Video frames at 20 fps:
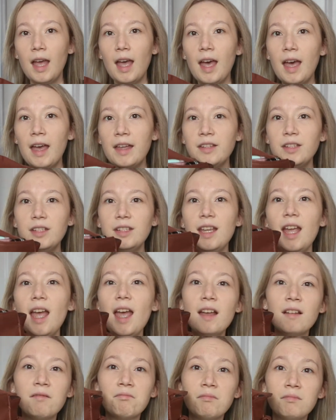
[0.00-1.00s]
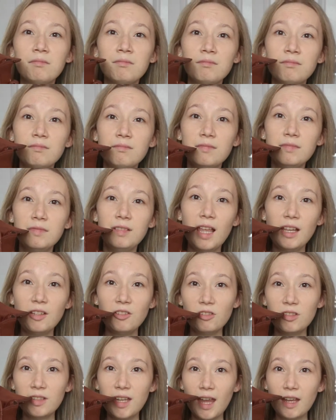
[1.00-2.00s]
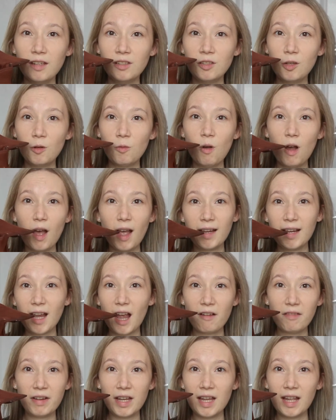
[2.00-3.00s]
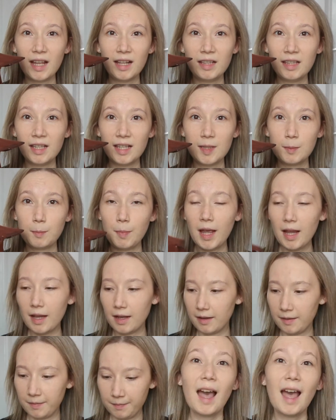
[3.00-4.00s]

And yeah, let's just get into what I carry in this bag.